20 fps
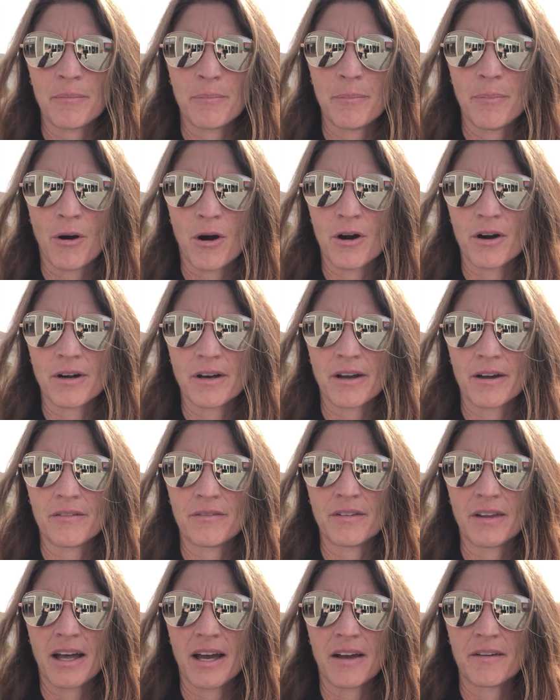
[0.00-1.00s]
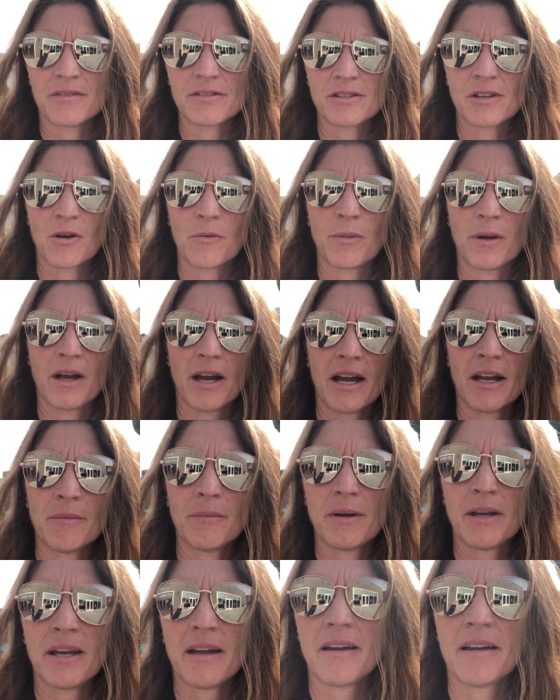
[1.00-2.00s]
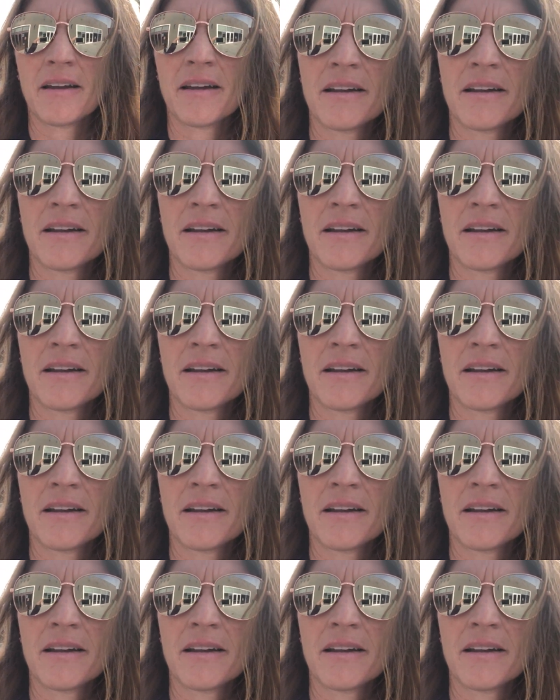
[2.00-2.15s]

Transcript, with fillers: part of life. So behind me,